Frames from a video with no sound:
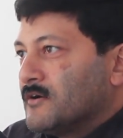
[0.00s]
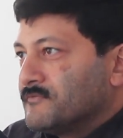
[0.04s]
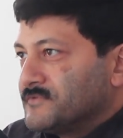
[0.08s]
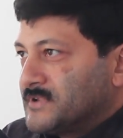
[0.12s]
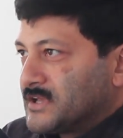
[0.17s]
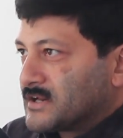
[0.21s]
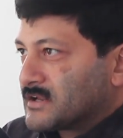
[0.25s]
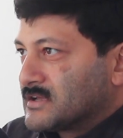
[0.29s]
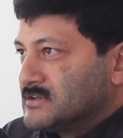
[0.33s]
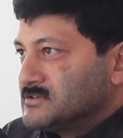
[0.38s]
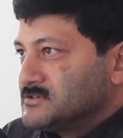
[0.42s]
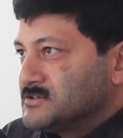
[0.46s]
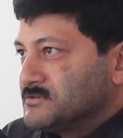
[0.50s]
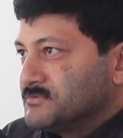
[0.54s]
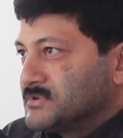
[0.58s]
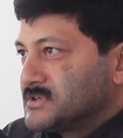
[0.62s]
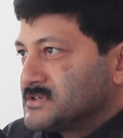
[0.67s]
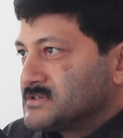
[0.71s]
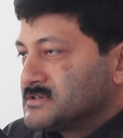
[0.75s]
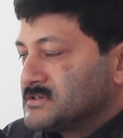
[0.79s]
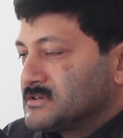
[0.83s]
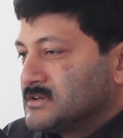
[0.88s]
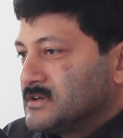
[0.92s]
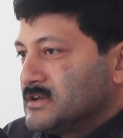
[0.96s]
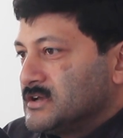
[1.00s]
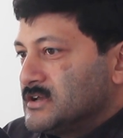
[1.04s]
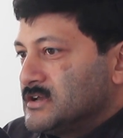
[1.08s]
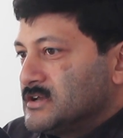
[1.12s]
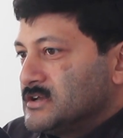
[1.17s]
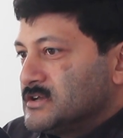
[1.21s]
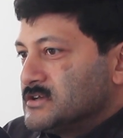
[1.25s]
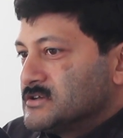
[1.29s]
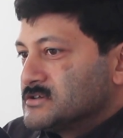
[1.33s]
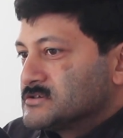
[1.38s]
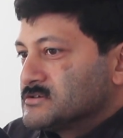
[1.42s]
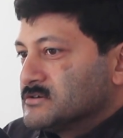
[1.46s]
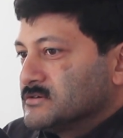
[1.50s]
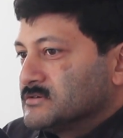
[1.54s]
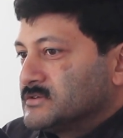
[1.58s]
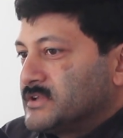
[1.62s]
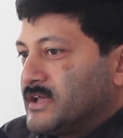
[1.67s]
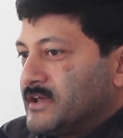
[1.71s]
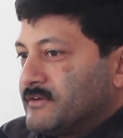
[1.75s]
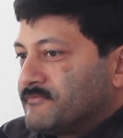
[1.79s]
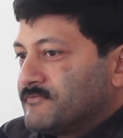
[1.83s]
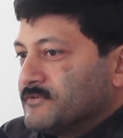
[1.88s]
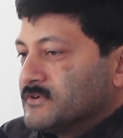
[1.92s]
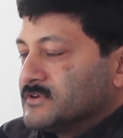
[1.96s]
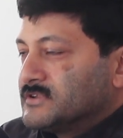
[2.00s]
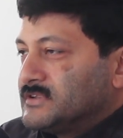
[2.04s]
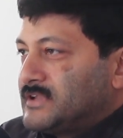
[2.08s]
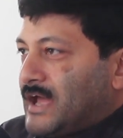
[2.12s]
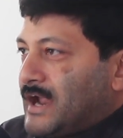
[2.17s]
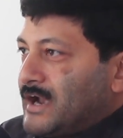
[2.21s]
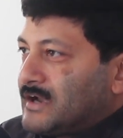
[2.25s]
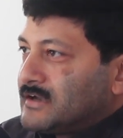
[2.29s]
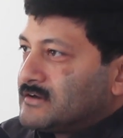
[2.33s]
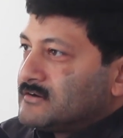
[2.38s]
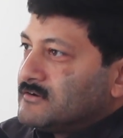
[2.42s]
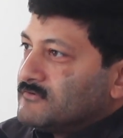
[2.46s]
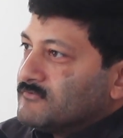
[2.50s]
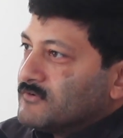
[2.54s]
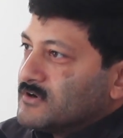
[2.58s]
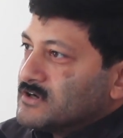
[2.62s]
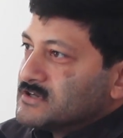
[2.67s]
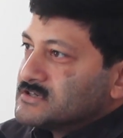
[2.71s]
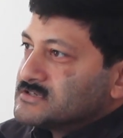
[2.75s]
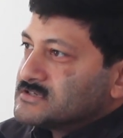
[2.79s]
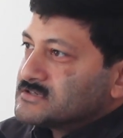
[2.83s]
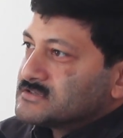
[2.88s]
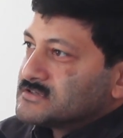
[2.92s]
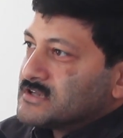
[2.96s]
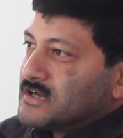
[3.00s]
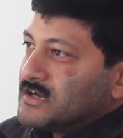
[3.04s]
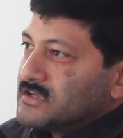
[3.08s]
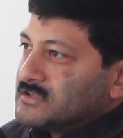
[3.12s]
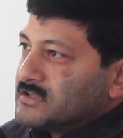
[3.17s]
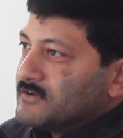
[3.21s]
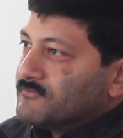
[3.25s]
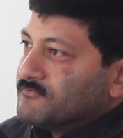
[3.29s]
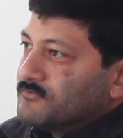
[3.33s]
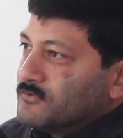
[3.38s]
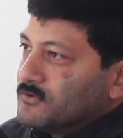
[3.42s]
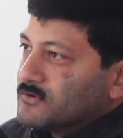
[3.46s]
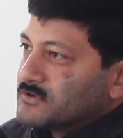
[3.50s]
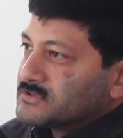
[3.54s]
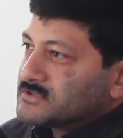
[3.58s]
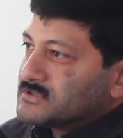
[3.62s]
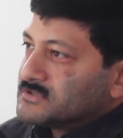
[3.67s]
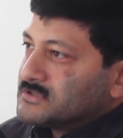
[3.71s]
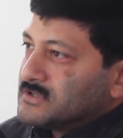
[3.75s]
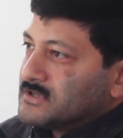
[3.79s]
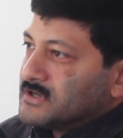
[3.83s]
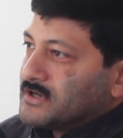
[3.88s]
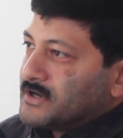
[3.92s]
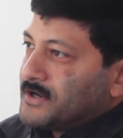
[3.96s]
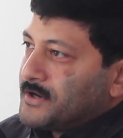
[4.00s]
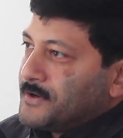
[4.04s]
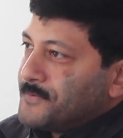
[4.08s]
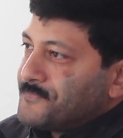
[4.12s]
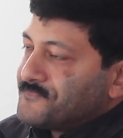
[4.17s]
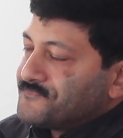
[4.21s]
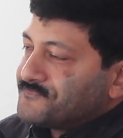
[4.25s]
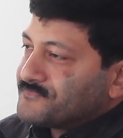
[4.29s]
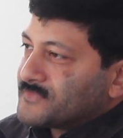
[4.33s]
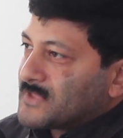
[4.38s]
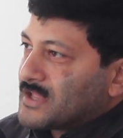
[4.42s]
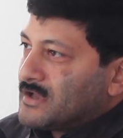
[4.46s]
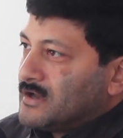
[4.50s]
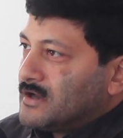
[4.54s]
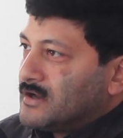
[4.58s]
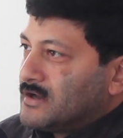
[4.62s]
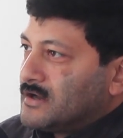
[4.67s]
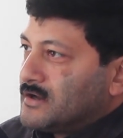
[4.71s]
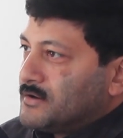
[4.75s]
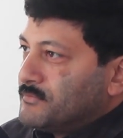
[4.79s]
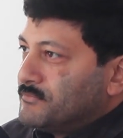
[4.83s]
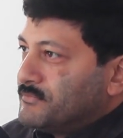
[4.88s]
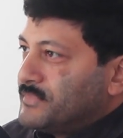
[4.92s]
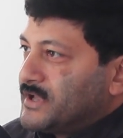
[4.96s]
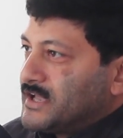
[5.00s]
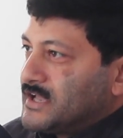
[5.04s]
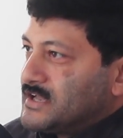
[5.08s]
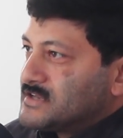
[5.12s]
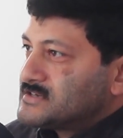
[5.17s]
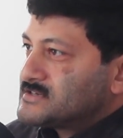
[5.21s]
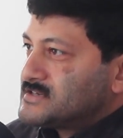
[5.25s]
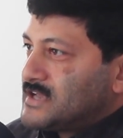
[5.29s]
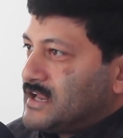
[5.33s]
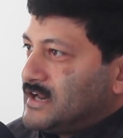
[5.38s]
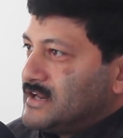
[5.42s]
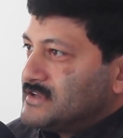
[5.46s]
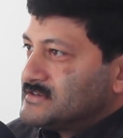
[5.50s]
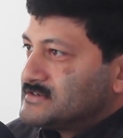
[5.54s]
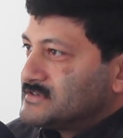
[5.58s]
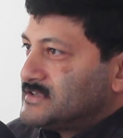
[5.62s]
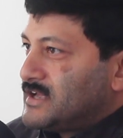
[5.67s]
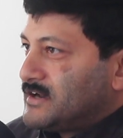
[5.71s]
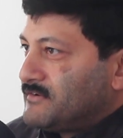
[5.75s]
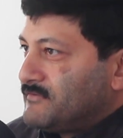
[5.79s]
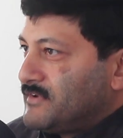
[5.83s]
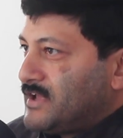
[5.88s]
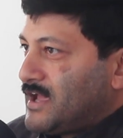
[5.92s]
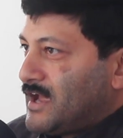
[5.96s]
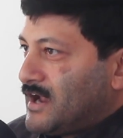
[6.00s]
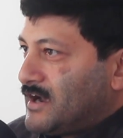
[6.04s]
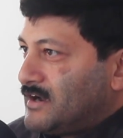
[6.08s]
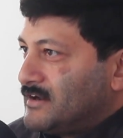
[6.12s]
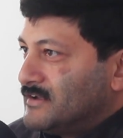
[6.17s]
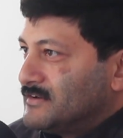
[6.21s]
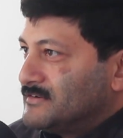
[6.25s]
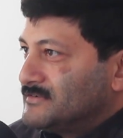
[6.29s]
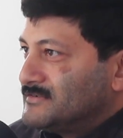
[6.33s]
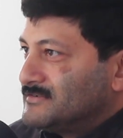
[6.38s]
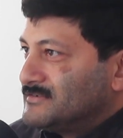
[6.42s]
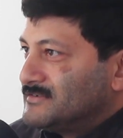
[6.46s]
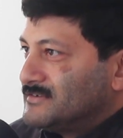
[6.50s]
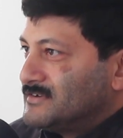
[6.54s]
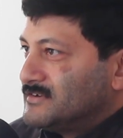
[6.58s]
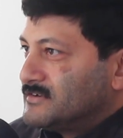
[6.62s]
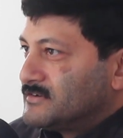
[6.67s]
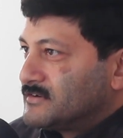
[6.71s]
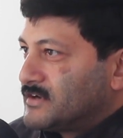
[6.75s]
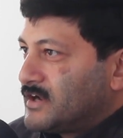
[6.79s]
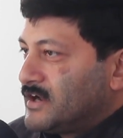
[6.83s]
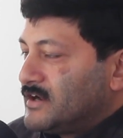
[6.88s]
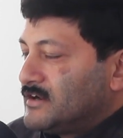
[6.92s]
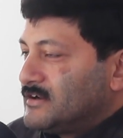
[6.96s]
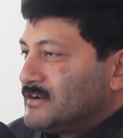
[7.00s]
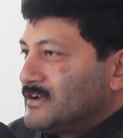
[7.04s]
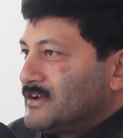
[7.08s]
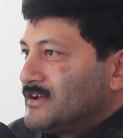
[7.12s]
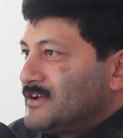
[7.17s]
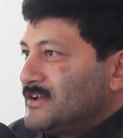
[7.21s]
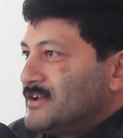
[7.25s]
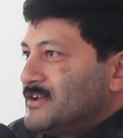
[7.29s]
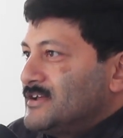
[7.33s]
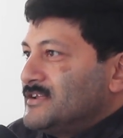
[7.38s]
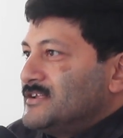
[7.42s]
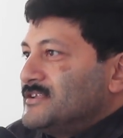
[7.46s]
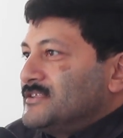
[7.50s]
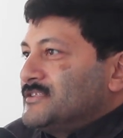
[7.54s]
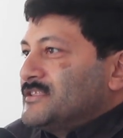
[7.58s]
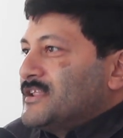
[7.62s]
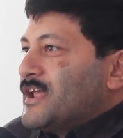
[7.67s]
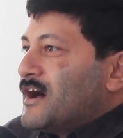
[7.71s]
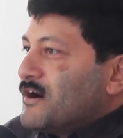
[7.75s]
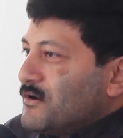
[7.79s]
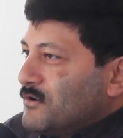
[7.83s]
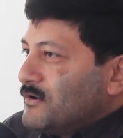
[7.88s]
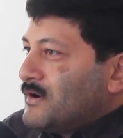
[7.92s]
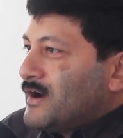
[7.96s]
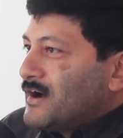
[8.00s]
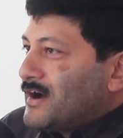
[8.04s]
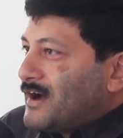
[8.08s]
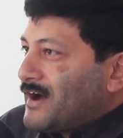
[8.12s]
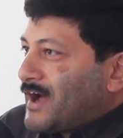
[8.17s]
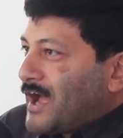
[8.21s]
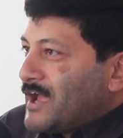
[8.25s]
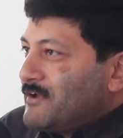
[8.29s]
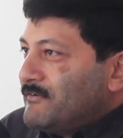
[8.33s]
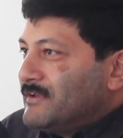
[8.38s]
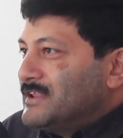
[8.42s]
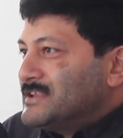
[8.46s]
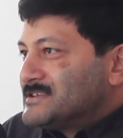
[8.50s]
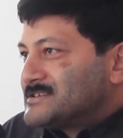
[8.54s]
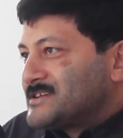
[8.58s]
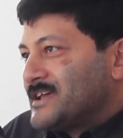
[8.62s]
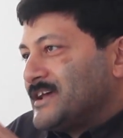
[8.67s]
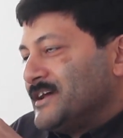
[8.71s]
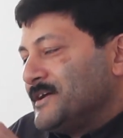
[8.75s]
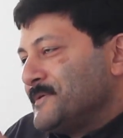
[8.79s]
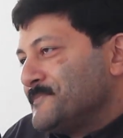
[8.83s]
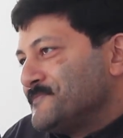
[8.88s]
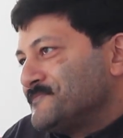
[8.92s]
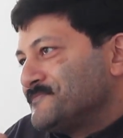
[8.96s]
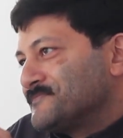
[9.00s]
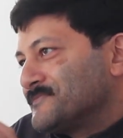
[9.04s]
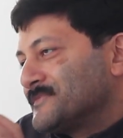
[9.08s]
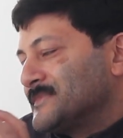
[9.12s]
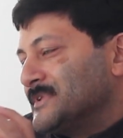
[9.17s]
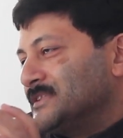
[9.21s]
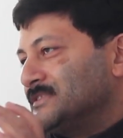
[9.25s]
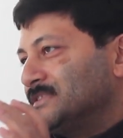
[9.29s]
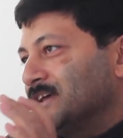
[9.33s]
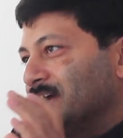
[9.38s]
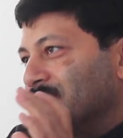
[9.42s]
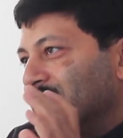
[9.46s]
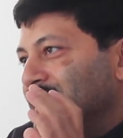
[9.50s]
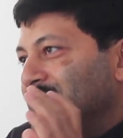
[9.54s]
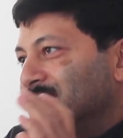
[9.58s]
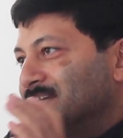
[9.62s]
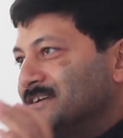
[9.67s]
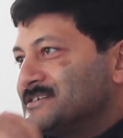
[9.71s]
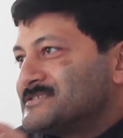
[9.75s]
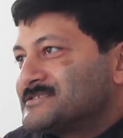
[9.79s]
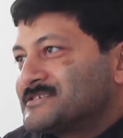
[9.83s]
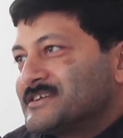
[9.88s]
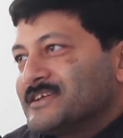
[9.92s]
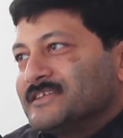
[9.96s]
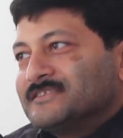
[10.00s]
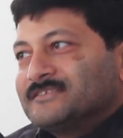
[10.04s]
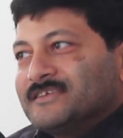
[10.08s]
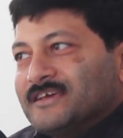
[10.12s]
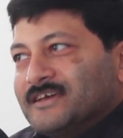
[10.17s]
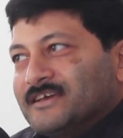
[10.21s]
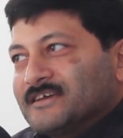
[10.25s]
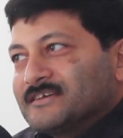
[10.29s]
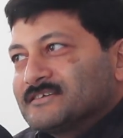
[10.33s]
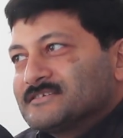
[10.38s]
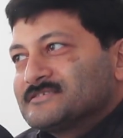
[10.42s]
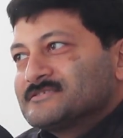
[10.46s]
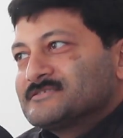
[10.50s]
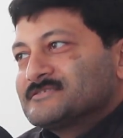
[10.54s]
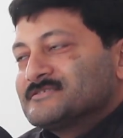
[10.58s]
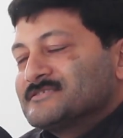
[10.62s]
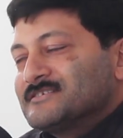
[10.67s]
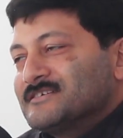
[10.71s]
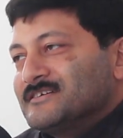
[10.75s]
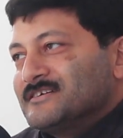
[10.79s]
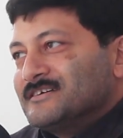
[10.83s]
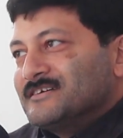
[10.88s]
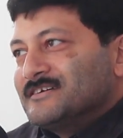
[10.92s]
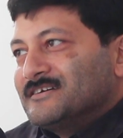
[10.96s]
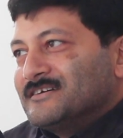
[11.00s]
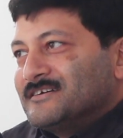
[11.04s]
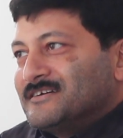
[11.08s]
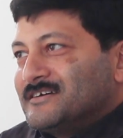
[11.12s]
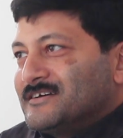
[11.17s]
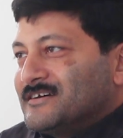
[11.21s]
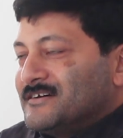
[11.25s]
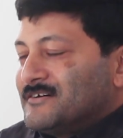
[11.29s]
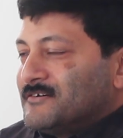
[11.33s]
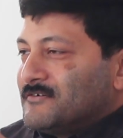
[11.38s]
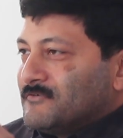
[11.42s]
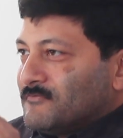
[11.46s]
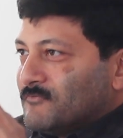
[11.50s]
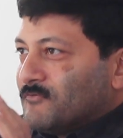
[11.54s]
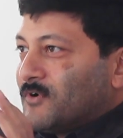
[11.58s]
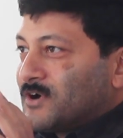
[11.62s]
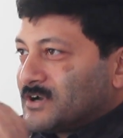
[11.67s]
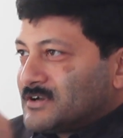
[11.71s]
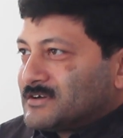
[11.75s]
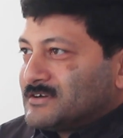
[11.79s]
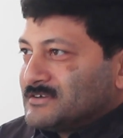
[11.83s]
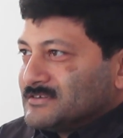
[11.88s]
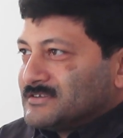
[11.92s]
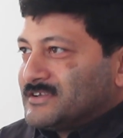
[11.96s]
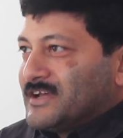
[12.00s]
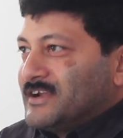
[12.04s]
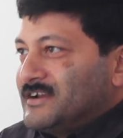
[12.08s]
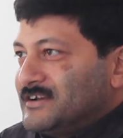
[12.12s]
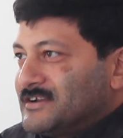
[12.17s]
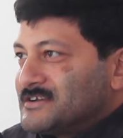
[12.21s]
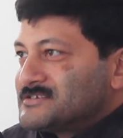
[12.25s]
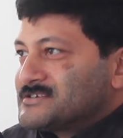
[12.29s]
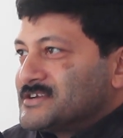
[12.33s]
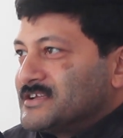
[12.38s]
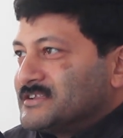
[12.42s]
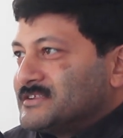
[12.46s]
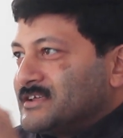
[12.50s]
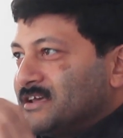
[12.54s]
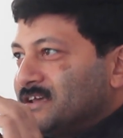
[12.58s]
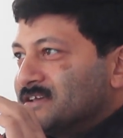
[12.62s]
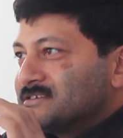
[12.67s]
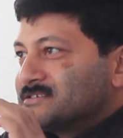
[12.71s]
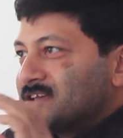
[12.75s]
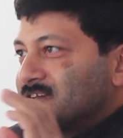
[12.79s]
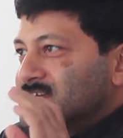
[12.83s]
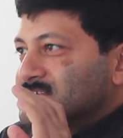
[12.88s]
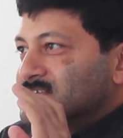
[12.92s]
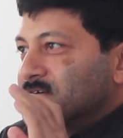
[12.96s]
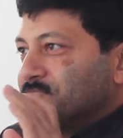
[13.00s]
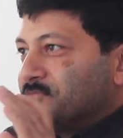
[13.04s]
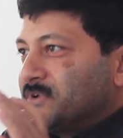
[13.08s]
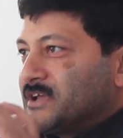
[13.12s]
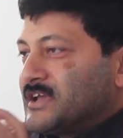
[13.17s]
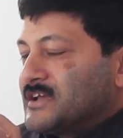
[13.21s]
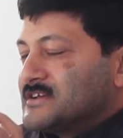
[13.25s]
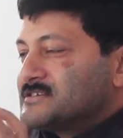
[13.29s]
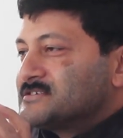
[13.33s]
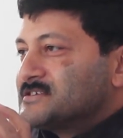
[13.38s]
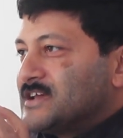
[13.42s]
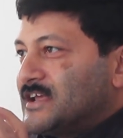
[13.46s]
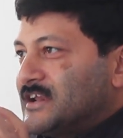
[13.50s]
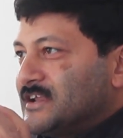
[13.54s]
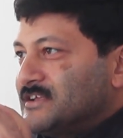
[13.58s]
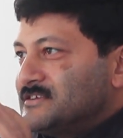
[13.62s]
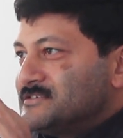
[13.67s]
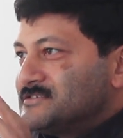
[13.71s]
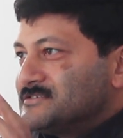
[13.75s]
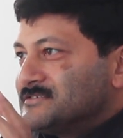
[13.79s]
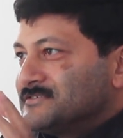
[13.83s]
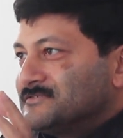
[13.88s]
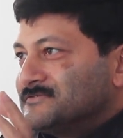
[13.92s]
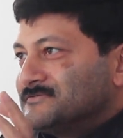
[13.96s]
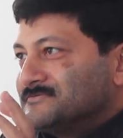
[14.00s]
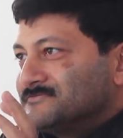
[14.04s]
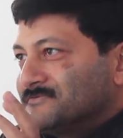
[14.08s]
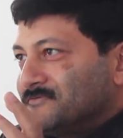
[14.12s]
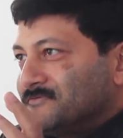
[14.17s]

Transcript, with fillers: of their consumers. So therefore, that was the fourth biggest challenge that we had, right? Now, I will say the industry thinks what the industry thinks as the biggest challenge.